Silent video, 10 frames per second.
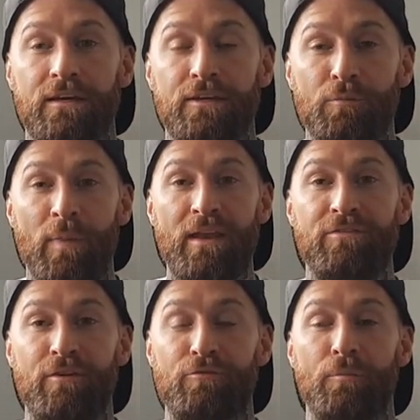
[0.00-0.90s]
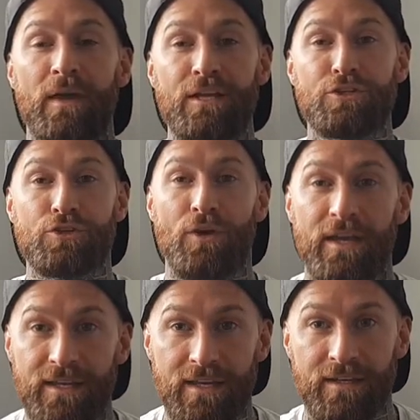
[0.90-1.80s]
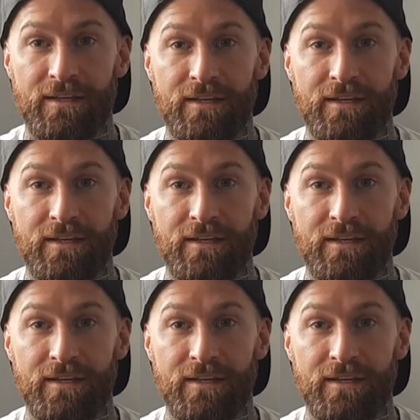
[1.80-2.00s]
you'll benefit from enjoying it.